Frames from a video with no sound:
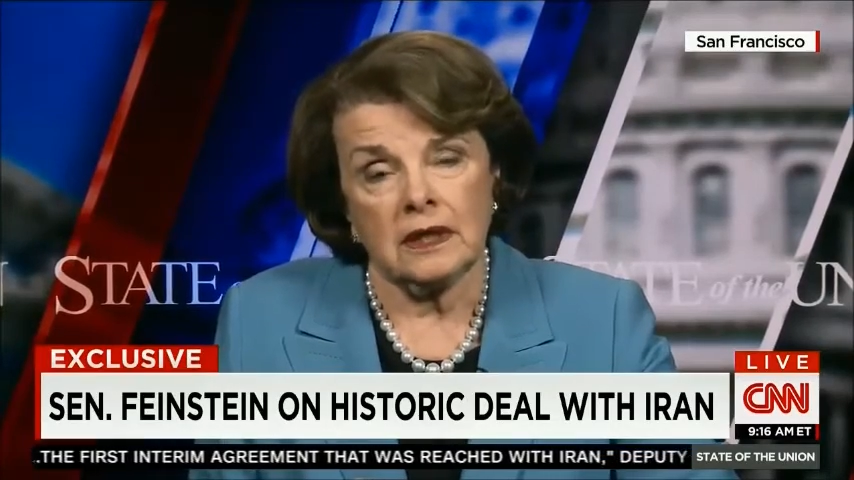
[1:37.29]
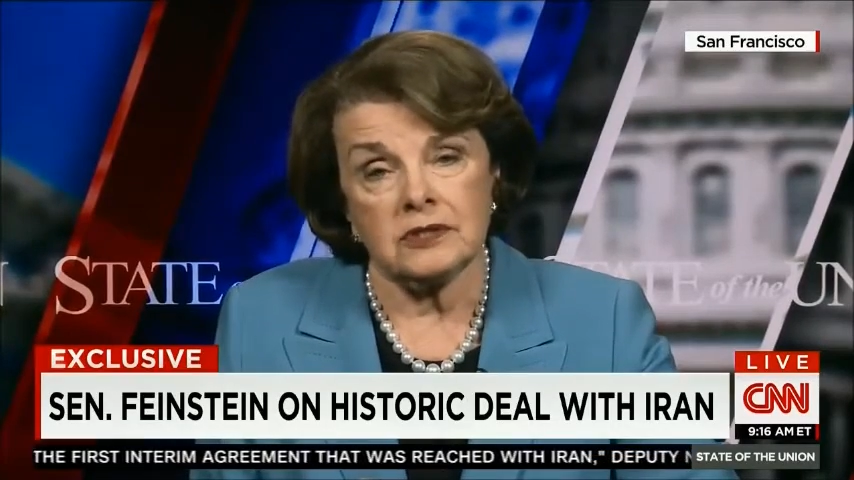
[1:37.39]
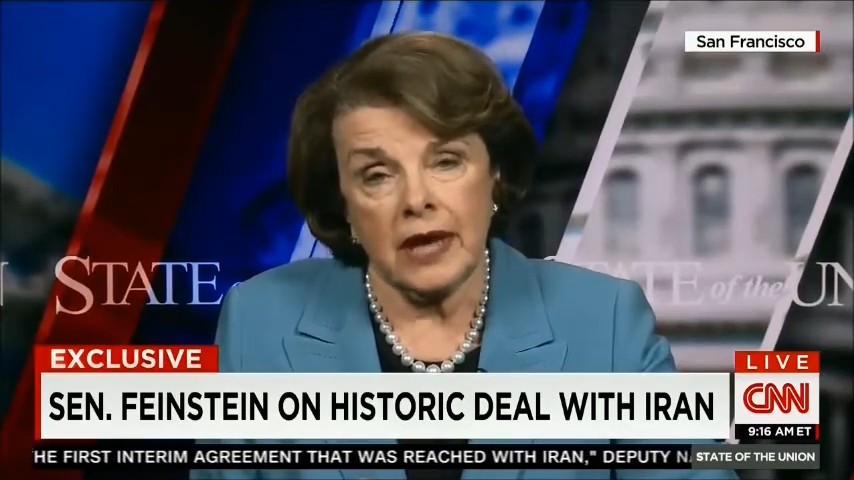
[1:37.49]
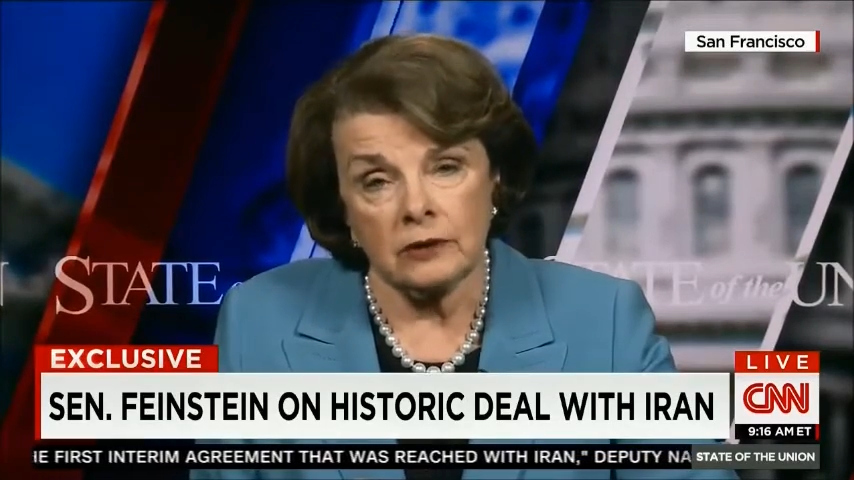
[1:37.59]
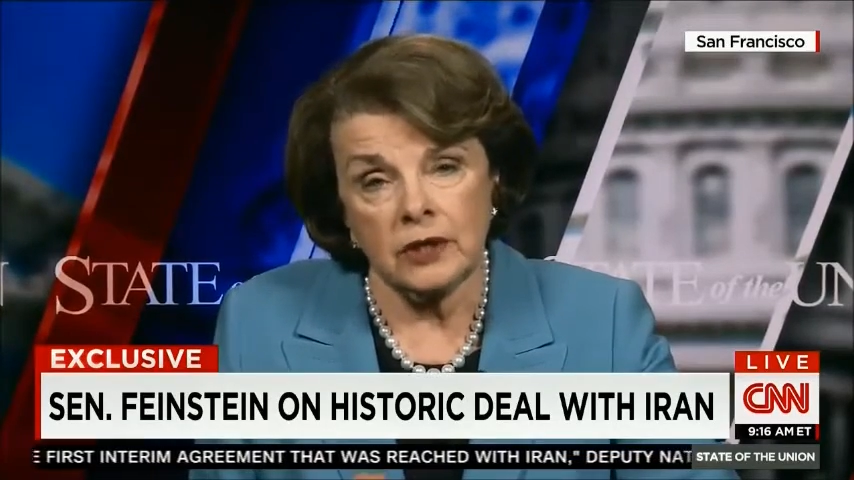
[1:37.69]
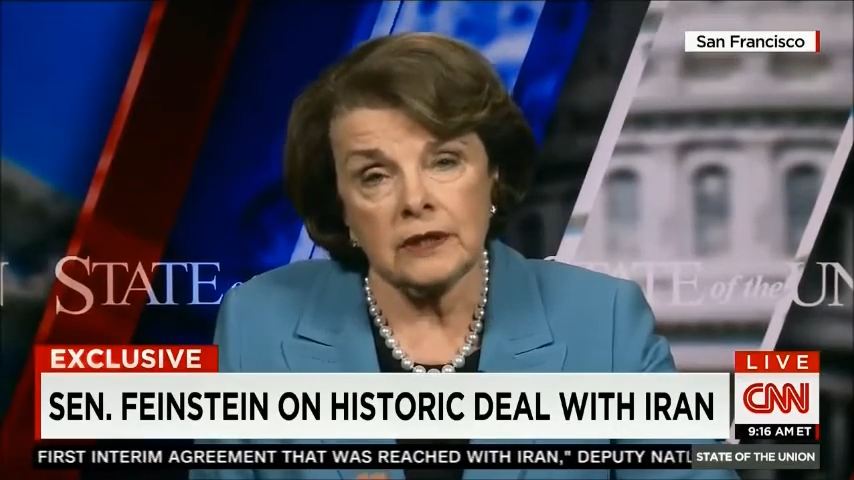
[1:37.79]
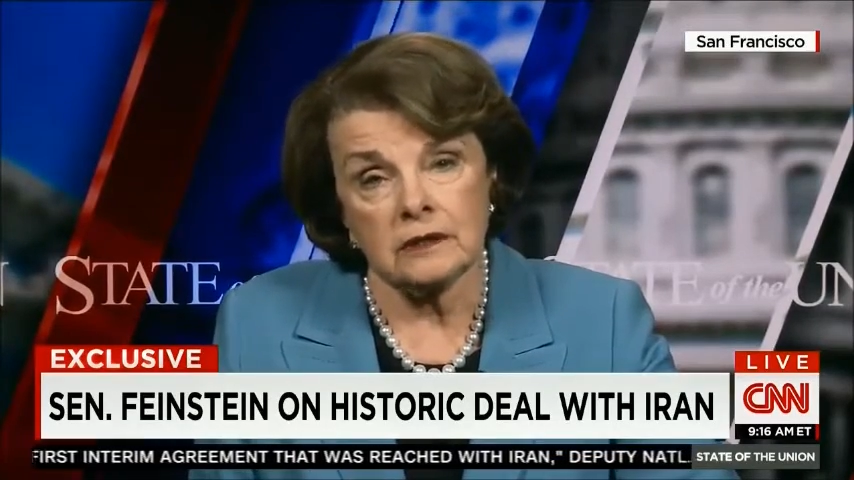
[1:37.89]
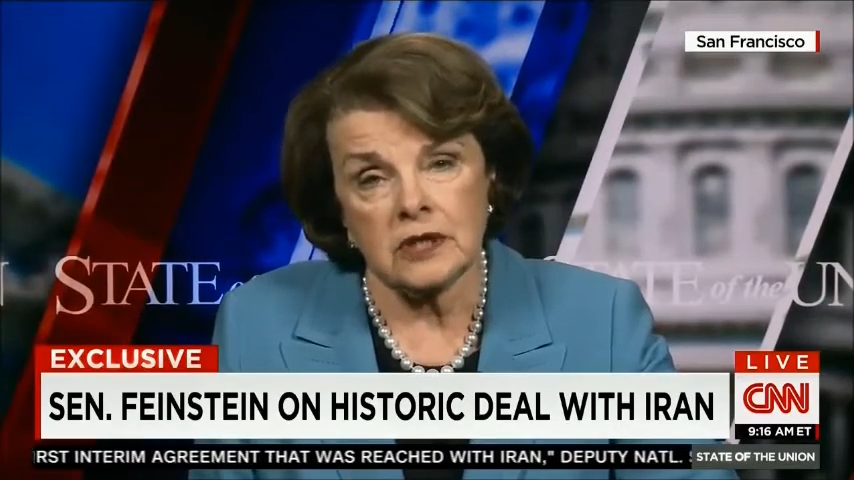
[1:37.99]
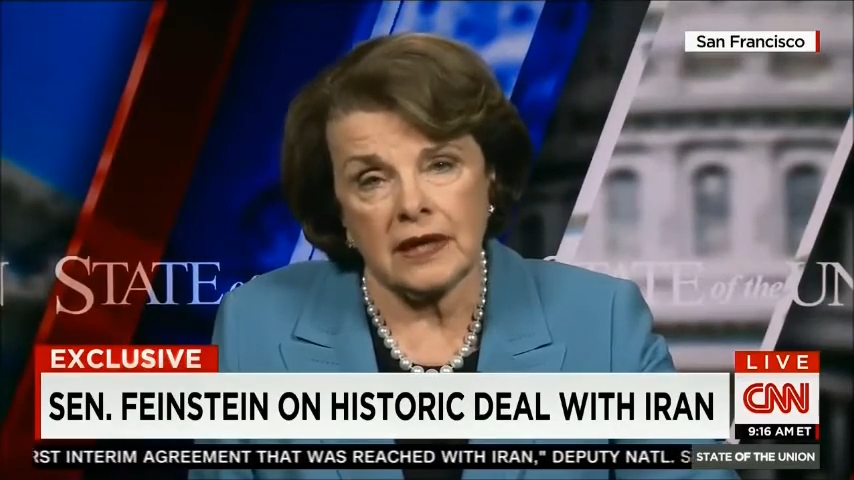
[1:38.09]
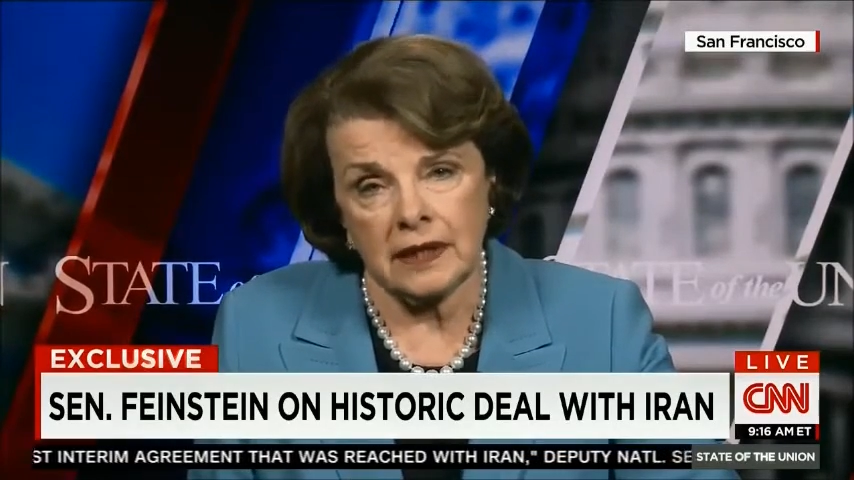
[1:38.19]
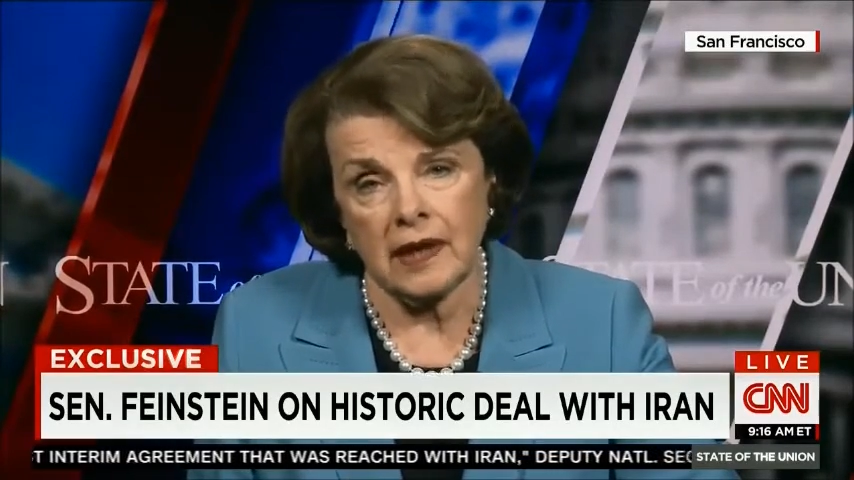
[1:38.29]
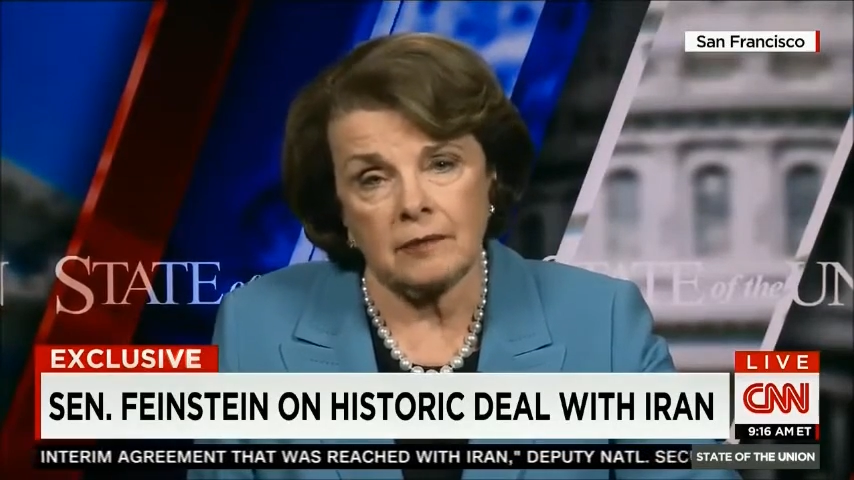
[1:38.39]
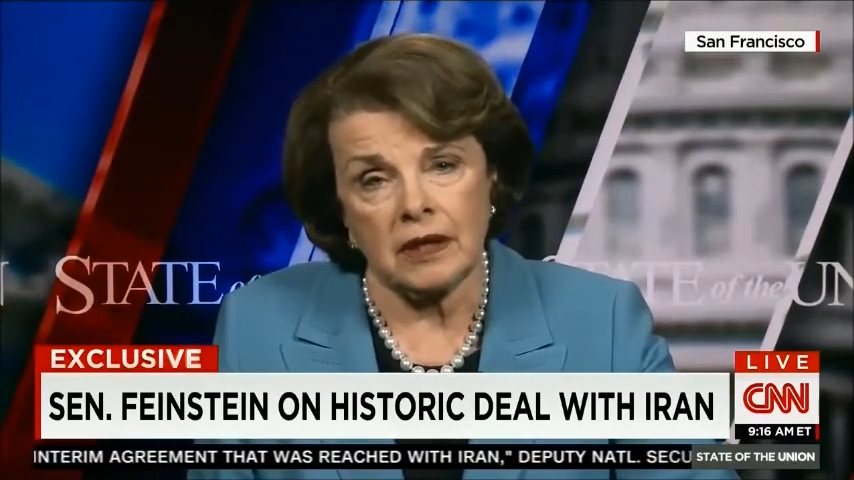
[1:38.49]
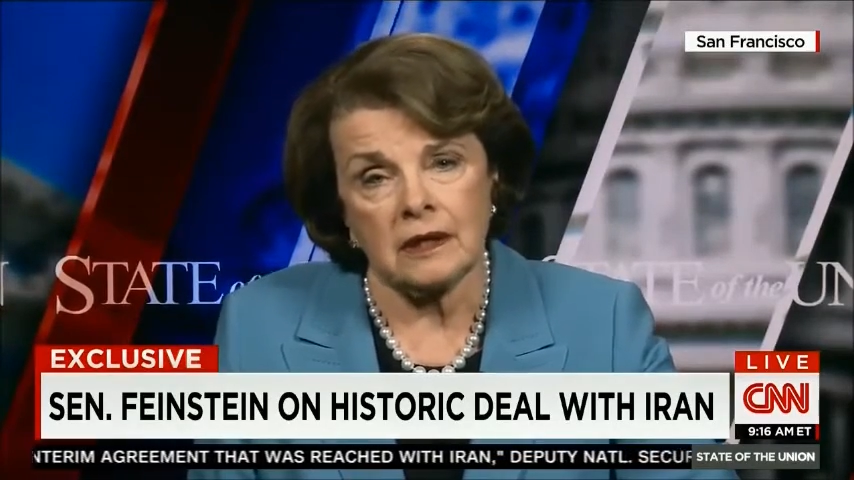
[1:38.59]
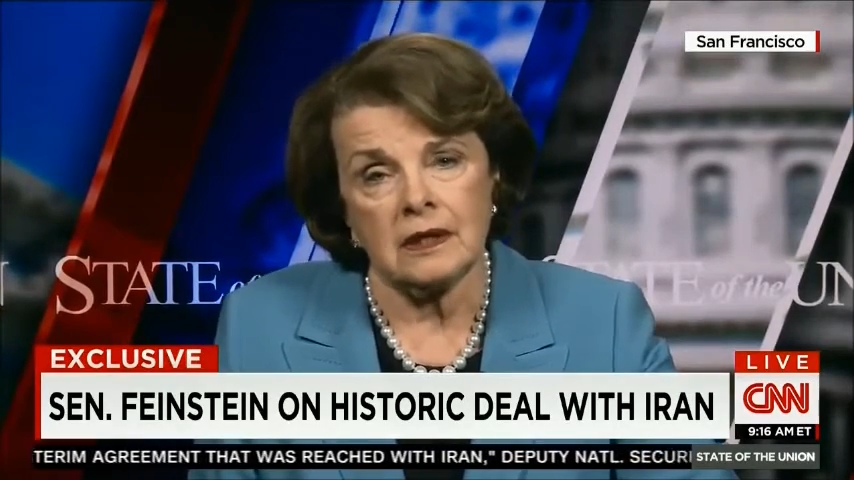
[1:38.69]
a downhill
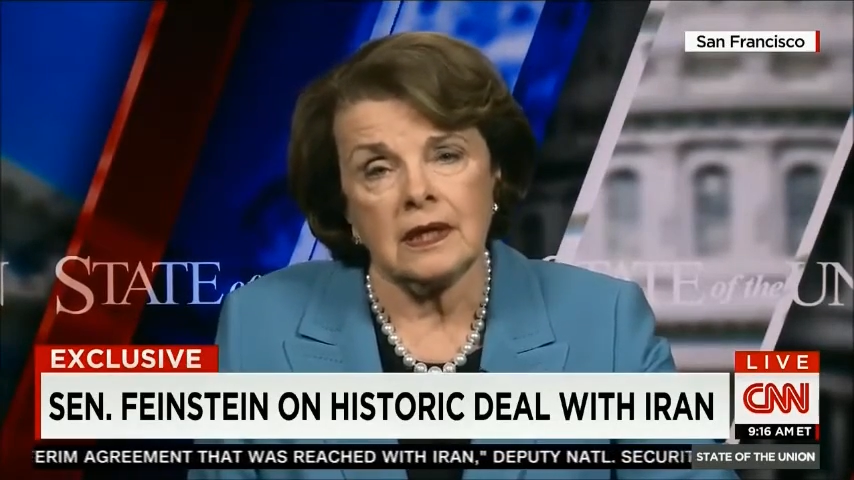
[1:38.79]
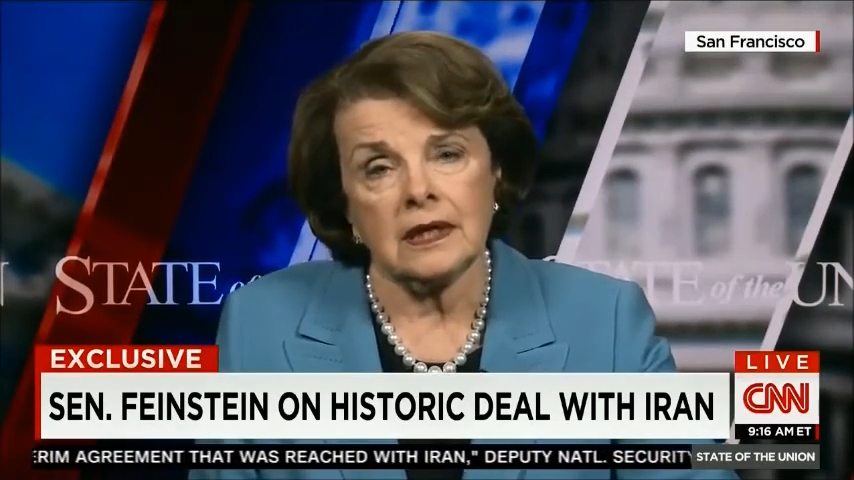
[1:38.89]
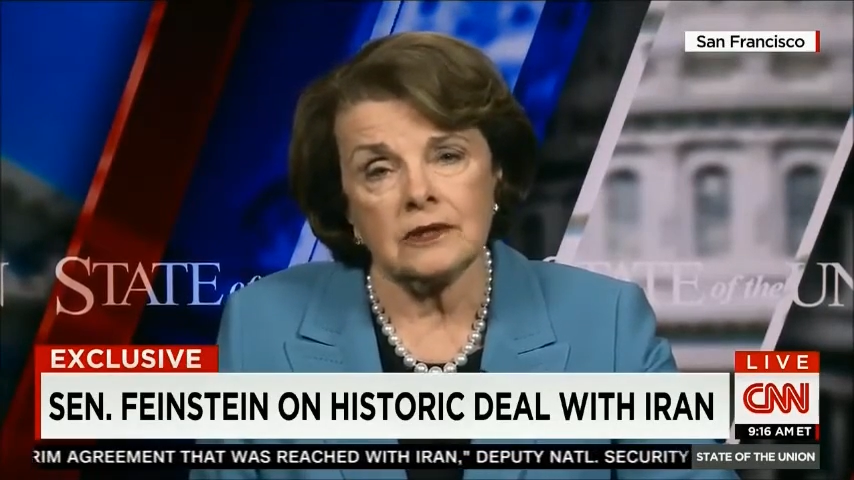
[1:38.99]
dynamic